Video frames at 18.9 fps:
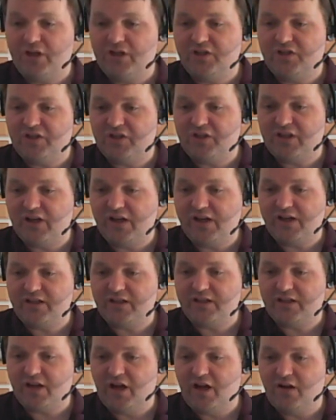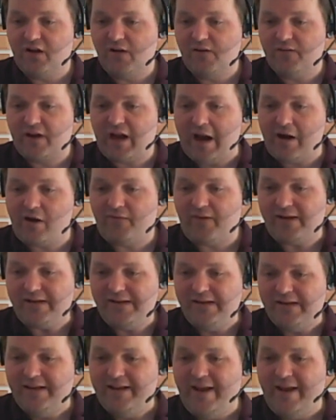it's the size of a caravan,